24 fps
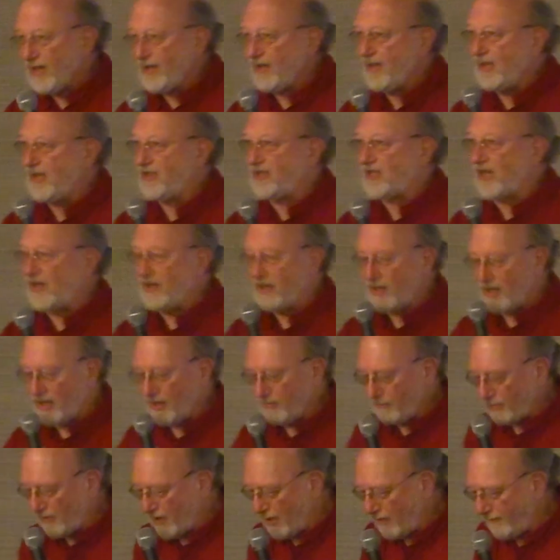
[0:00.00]
It's a
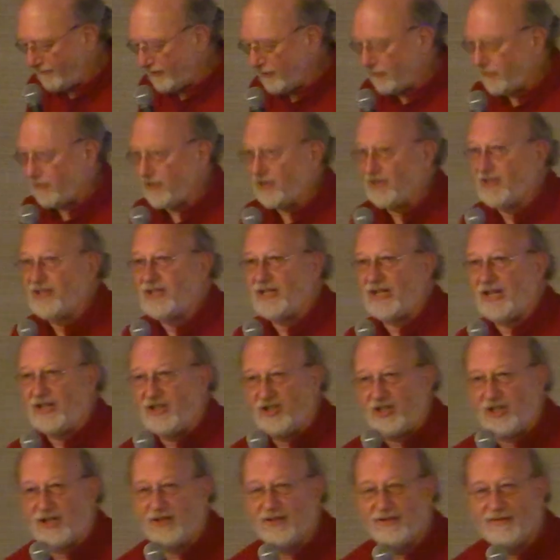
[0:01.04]
nonprofit
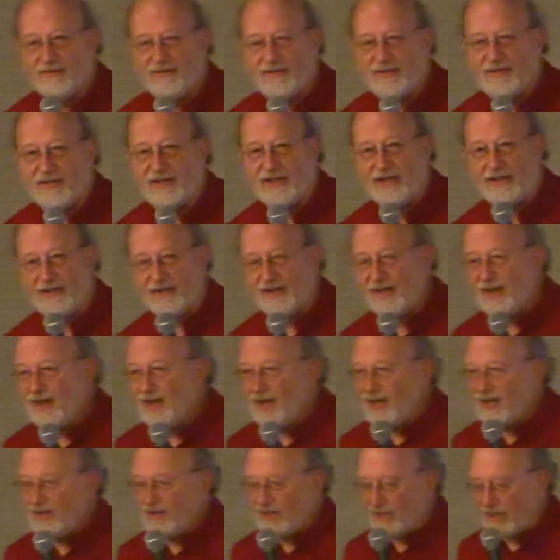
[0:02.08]
organization that
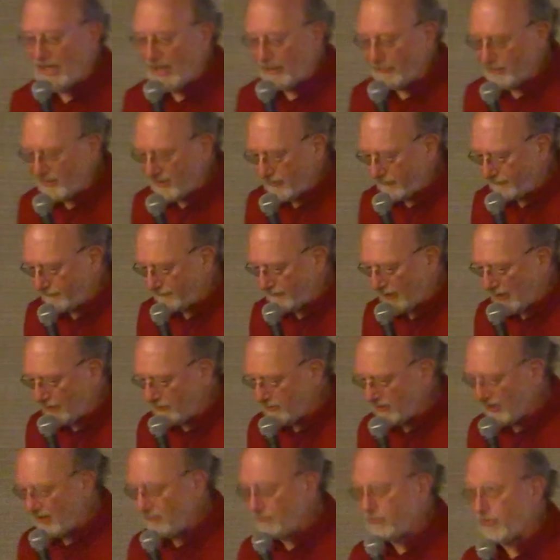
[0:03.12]
I was a
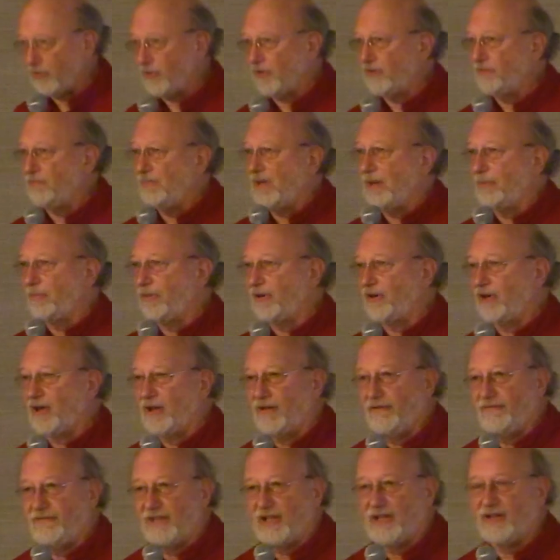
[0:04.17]
founding board member
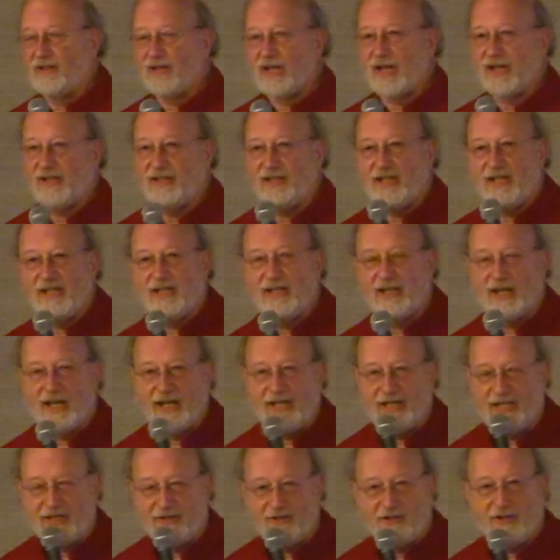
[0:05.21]
of in
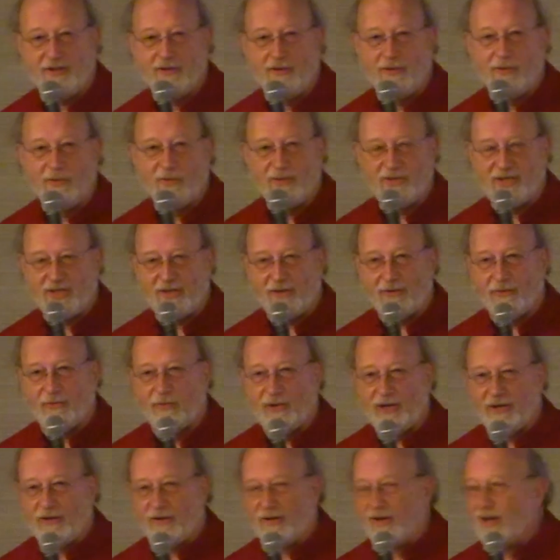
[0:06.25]
1992, so
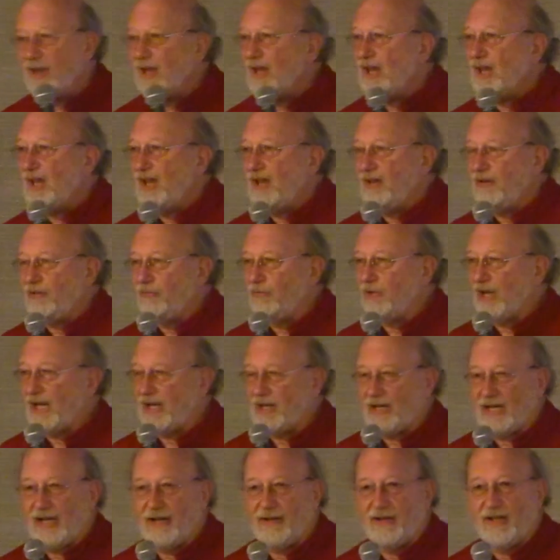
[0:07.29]
we're
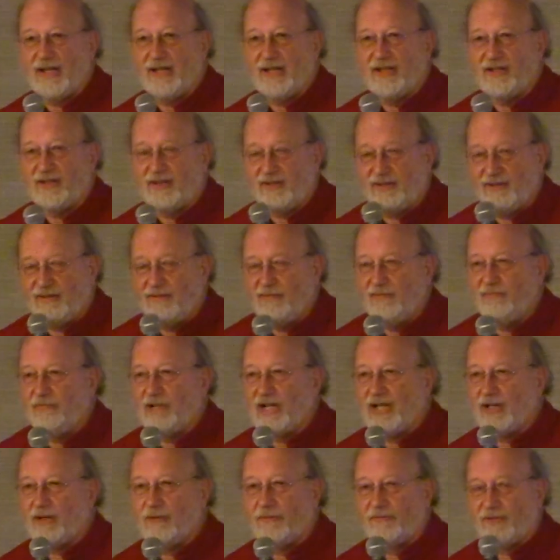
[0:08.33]
well
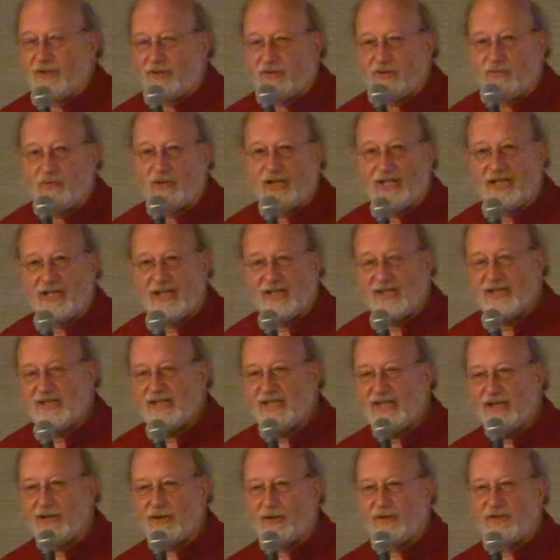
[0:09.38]
over 20
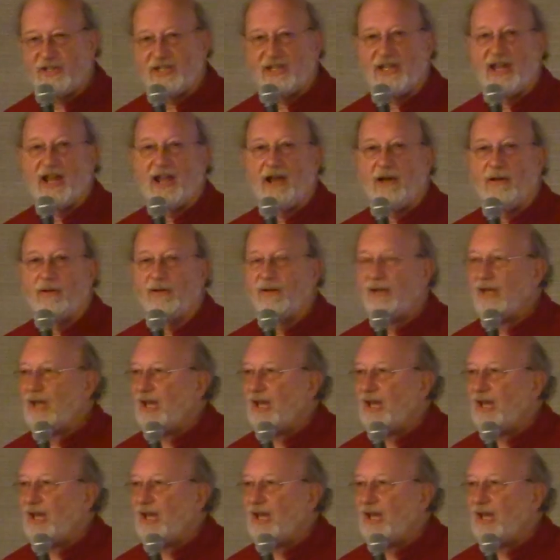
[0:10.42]
years now.